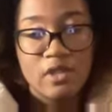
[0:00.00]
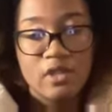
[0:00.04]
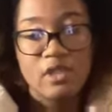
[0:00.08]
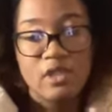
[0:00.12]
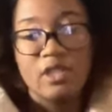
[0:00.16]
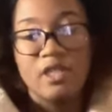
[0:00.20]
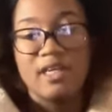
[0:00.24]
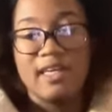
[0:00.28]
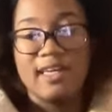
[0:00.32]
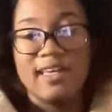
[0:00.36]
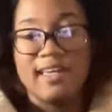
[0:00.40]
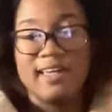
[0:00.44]

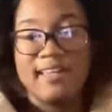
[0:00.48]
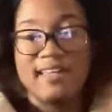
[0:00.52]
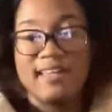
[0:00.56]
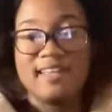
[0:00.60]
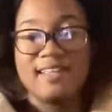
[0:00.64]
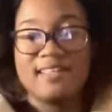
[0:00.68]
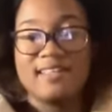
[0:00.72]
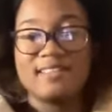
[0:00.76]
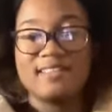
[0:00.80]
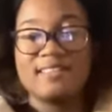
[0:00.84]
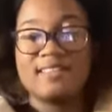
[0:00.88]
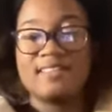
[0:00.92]
yeah,
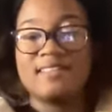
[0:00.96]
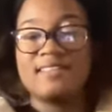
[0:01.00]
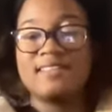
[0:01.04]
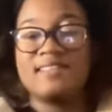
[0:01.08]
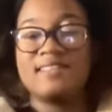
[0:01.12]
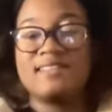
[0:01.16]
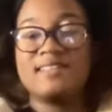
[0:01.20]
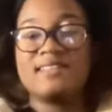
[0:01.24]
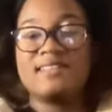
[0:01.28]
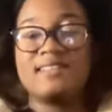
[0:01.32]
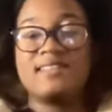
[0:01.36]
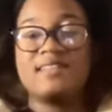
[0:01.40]
that's
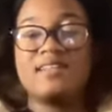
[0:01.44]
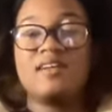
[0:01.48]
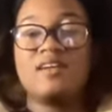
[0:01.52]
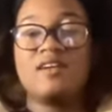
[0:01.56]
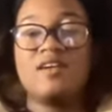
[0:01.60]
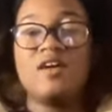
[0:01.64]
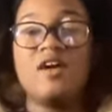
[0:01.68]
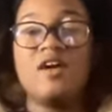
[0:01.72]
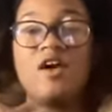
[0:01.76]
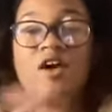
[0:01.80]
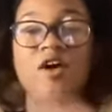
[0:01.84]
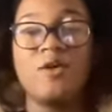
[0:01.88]
it.
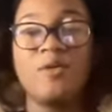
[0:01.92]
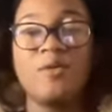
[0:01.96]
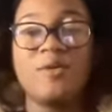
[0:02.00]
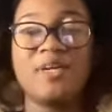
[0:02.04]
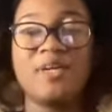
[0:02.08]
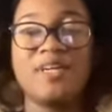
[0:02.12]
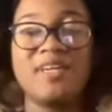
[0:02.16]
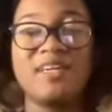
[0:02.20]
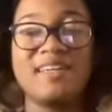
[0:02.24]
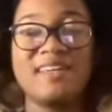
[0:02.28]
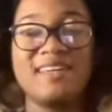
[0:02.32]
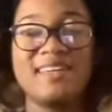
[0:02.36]
Oh
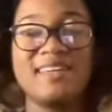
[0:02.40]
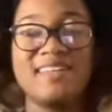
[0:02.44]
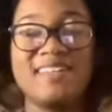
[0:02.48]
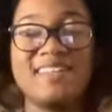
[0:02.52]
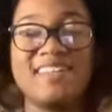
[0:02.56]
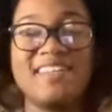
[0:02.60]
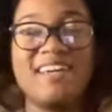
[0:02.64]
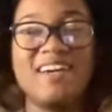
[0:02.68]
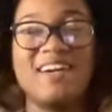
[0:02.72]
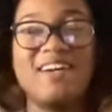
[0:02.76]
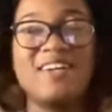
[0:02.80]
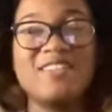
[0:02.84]
wait,
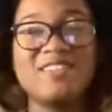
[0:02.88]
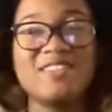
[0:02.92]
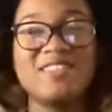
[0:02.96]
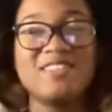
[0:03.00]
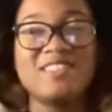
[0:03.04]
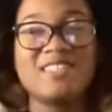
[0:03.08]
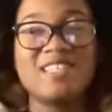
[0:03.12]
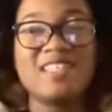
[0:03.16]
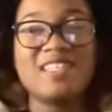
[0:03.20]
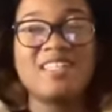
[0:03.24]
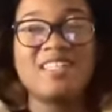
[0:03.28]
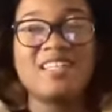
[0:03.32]
they also
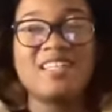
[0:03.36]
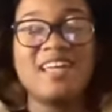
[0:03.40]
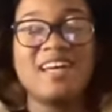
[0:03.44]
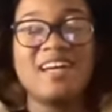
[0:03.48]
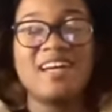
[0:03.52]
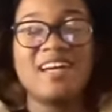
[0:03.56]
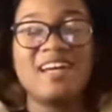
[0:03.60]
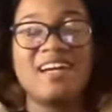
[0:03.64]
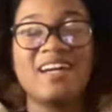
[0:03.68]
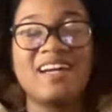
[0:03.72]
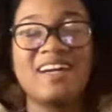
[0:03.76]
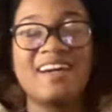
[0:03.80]
said that
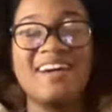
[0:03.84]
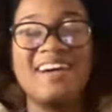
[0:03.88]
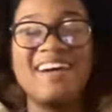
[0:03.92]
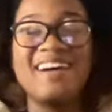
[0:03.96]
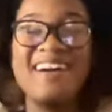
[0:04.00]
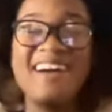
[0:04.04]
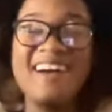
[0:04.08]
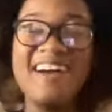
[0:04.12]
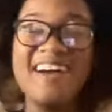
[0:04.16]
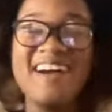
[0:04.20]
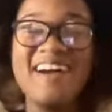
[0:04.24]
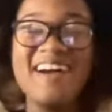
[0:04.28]
like
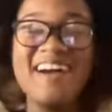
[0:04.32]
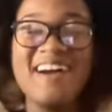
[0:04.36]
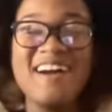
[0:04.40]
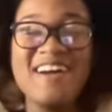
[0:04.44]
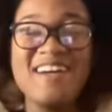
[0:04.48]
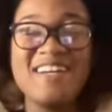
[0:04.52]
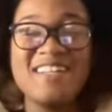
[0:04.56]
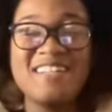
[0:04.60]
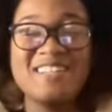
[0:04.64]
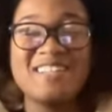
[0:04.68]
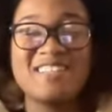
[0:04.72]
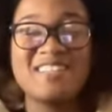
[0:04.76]

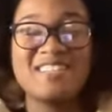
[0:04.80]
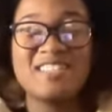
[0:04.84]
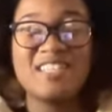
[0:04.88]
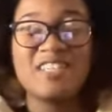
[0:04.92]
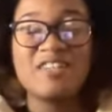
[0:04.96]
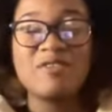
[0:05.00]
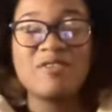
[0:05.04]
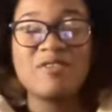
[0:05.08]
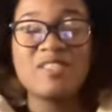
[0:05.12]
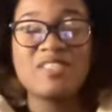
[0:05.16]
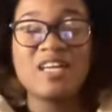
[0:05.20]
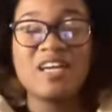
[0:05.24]

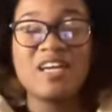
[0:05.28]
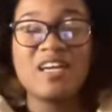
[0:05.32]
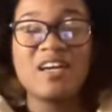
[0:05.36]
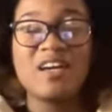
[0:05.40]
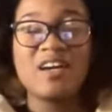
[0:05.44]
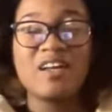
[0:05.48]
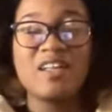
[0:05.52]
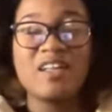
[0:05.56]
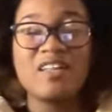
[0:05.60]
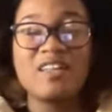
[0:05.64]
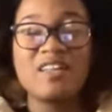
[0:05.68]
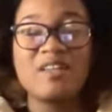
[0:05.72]
she was like
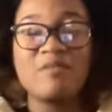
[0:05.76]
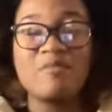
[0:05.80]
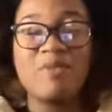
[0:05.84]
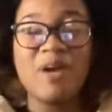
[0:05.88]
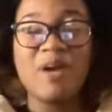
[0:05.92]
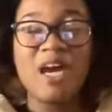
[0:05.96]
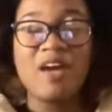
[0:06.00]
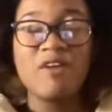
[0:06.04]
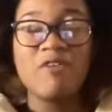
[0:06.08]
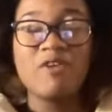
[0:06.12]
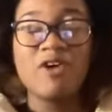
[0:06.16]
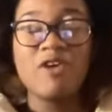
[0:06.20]
the
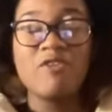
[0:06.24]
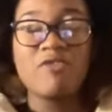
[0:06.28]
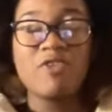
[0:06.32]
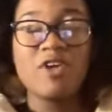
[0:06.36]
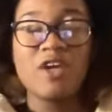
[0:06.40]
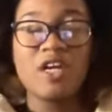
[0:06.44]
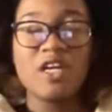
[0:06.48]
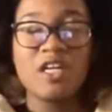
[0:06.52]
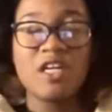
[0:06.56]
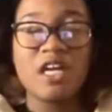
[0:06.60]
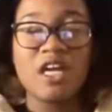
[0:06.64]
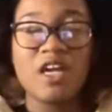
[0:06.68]
background for
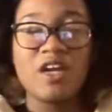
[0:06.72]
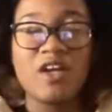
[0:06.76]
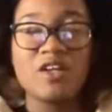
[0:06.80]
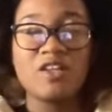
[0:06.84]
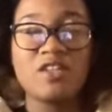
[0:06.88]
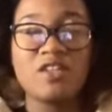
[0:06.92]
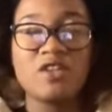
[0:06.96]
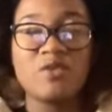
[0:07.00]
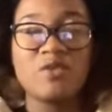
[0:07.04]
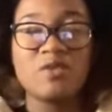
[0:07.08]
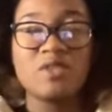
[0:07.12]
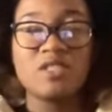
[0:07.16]
her
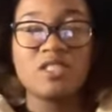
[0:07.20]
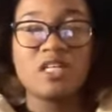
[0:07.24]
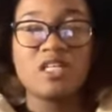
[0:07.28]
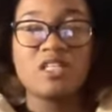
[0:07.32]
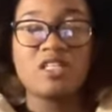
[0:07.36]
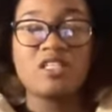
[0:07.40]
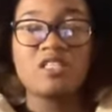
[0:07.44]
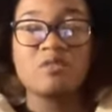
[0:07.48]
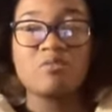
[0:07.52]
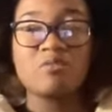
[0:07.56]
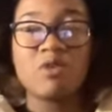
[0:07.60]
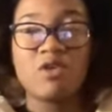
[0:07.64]
character was like
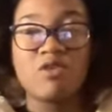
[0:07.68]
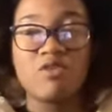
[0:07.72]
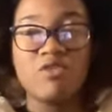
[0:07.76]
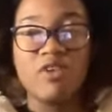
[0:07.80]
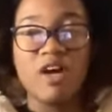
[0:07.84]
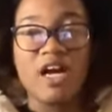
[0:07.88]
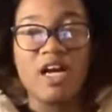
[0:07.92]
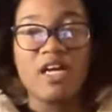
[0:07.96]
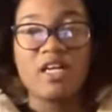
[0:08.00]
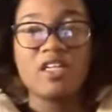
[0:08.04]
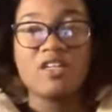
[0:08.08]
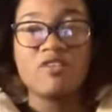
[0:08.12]
this
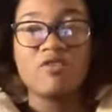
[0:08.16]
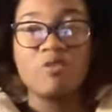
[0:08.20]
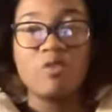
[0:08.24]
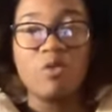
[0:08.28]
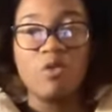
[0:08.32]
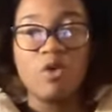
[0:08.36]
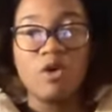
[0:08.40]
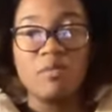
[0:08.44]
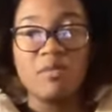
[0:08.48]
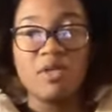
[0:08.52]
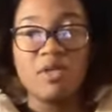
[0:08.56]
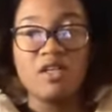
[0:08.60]
provocative
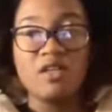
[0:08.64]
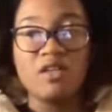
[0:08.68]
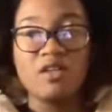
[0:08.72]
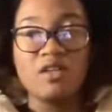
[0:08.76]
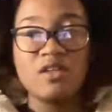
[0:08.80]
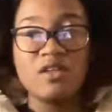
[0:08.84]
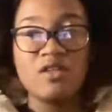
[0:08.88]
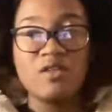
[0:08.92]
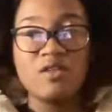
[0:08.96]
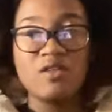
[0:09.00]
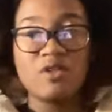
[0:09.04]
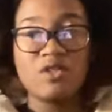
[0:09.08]

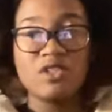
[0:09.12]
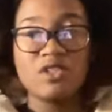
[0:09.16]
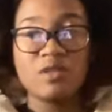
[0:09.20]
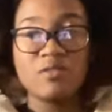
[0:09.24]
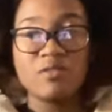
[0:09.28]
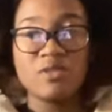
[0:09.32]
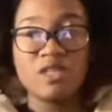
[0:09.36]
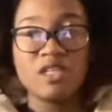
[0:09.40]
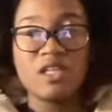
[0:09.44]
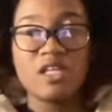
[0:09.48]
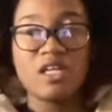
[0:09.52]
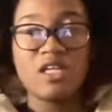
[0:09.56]
woman or
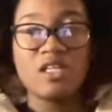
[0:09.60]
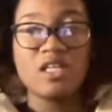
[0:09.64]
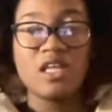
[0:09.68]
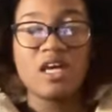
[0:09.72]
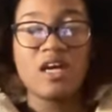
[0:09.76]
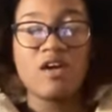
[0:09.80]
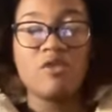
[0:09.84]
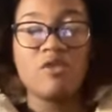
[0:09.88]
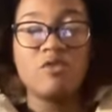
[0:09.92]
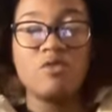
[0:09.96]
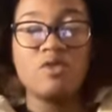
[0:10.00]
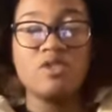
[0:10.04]
something like
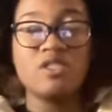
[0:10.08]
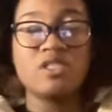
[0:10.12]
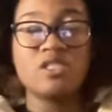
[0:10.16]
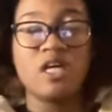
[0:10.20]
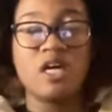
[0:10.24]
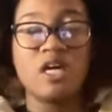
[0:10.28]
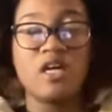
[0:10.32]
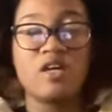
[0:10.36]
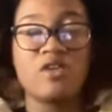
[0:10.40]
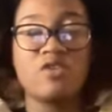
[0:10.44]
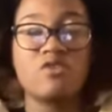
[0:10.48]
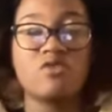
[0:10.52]
that who was
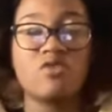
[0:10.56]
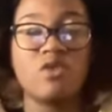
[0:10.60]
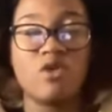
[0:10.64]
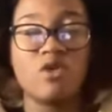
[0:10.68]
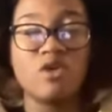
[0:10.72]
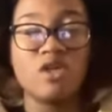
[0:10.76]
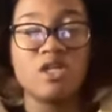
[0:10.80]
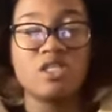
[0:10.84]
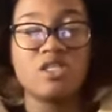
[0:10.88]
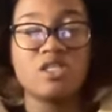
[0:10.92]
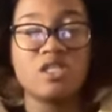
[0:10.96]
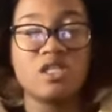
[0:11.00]
like
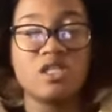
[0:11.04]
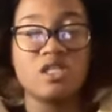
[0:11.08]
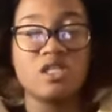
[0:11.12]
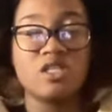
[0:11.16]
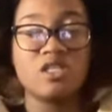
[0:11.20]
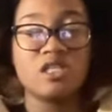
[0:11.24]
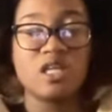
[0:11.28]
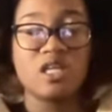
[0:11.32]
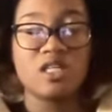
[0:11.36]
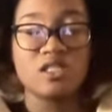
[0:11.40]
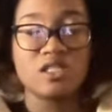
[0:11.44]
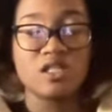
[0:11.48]
thrown into
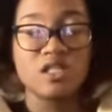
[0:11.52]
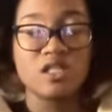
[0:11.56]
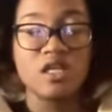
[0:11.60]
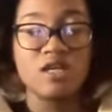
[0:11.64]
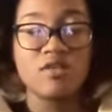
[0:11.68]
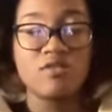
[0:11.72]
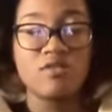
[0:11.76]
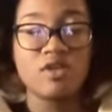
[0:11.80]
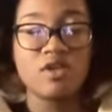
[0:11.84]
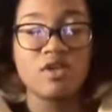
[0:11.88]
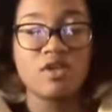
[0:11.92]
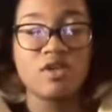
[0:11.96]
sex
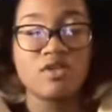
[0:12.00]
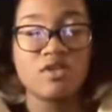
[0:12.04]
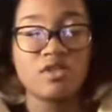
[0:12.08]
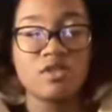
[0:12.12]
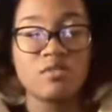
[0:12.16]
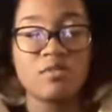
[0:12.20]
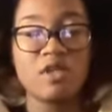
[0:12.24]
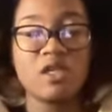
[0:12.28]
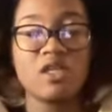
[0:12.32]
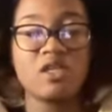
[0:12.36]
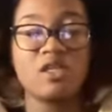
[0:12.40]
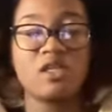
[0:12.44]
slavery or
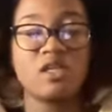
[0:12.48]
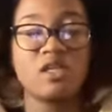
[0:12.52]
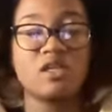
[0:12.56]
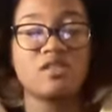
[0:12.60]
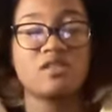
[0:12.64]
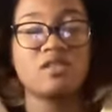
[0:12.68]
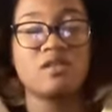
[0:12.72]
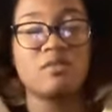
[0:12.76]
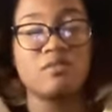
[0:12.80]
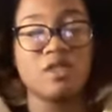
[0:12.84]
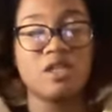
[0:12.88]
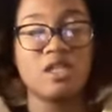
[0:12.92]

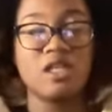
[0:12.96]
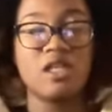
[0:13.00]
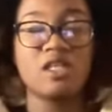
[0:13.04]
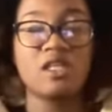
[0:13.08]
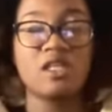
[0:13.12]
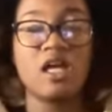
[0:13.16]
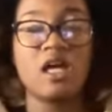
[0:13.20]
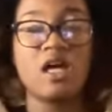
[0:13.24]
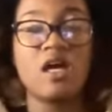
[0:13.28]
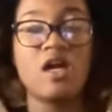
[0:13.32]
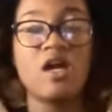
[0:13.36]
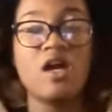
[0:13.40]
something like
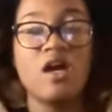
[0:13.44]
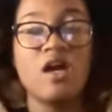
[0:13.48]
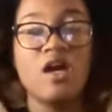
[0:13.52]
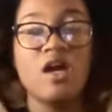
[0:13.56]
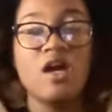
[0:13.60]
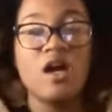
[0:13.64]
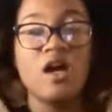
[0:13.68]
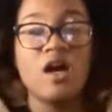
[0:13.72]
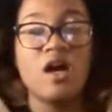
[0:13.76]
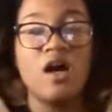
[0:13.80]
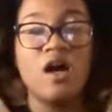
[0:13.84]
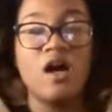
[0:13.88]
that.
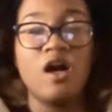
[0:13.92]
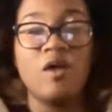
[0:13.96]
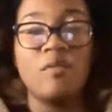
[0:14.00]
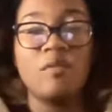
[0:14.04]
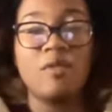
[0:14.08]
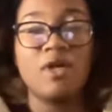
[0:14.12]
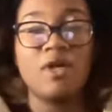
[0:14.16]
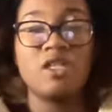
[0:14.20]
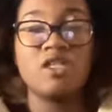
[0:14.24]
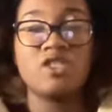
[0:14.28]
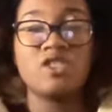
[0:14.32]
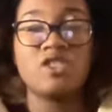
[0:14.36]

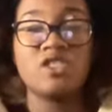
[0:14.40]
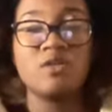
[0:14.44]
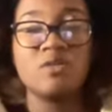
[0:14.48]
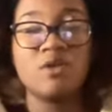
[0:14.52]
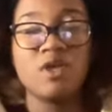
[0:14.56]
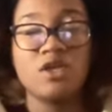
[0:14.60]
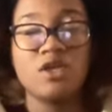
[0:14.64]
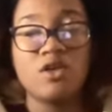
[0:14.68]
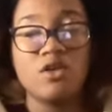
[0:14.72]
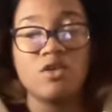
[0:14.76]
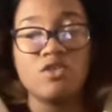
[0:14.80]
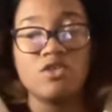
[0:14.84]
And the
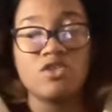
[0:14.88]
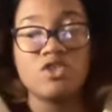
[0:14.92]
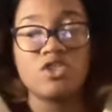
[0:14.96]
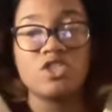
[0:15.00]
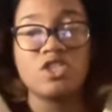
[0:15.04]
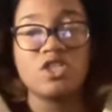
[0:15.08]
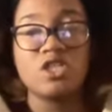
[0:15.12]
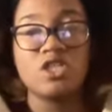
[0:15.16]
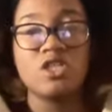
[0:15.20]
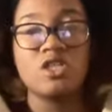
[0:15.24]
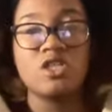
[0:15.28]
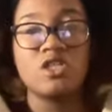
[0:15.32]
Shiba
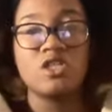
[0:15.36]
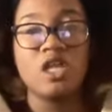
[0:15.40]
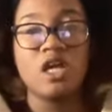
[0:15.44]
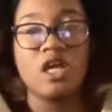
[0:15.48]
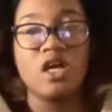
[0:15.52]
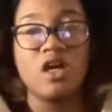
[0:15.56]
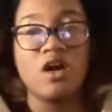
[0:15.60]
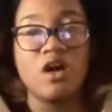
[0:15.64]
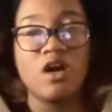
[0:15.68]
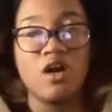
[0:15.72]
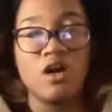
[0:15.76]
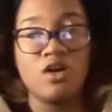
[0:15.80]
Yoshi,
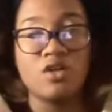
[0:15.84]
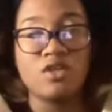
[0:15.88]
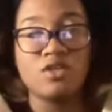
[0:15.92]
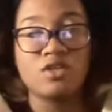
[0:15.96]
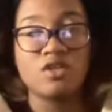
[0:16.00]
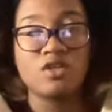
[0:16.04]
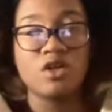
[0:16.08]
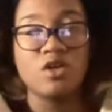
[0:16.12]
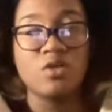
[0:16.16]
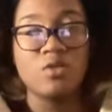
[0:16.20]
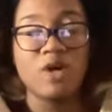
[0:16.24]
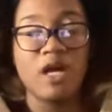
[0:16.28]
they
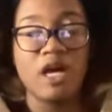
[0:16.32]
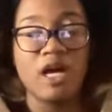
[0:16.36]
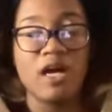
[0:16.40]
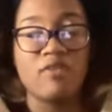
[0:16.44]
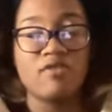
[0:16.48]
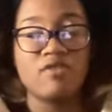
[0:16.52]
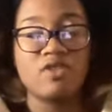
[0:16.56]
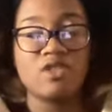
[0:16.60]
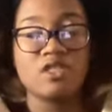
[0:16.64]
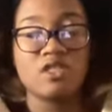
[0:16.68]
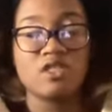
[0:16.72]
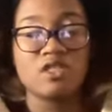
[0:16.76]
also would
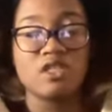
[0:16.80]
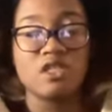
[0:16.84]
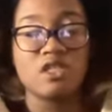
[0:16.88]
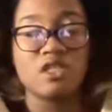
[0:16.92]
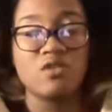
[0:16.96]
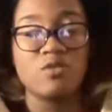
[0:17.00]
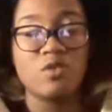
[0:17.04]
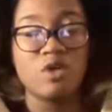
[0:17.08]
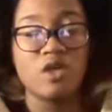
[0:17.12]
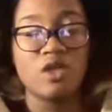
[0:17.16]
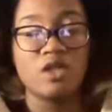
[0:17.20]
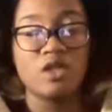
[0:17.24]
have to
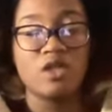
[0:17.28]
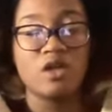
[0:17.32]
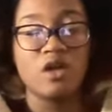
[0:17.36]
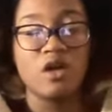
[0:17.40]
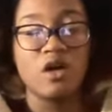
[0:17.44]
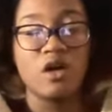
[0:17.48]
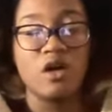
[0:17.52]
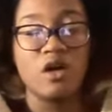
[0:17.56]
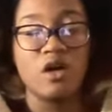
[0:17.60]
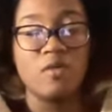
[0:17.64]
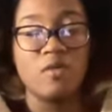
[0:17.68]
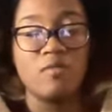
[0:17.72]
sleep with
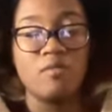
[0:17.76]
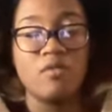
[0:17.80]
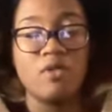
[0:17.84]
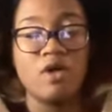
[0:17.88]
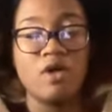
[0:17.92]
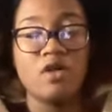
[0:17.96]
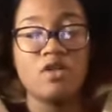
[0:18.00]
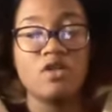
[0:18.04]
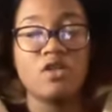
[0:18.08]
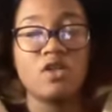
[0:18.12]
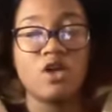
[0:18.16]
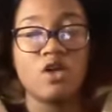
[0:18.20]

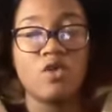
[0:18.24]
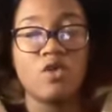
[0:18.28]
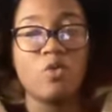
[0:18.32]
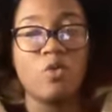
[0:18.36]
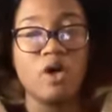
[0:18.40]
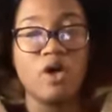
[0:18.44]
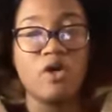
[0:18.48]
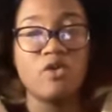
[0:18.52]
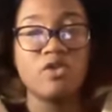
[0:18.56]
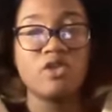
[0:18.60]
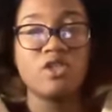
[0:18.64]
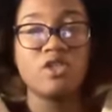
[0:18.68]
their
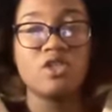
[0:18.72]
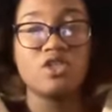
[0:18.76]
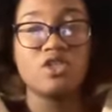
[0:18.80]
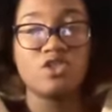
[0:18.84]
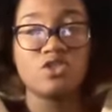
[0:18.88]
wealthy